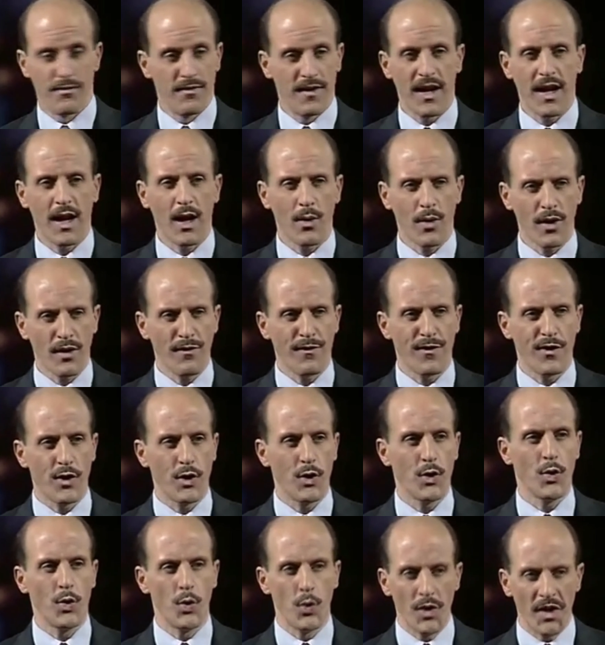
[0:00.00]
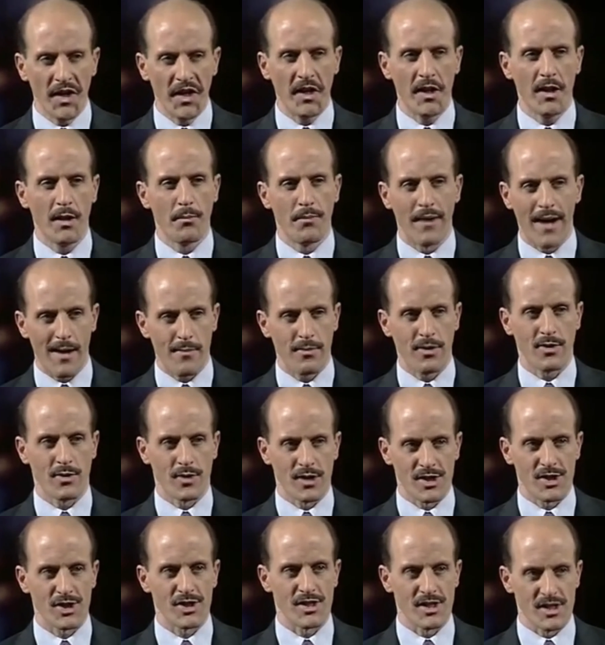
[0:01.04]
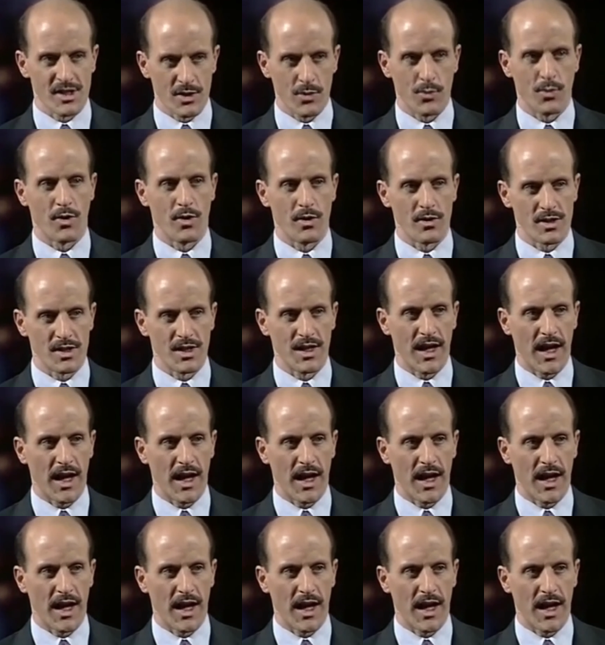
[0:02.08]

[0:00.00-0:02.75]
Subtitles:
Very few real Bible Christians in the world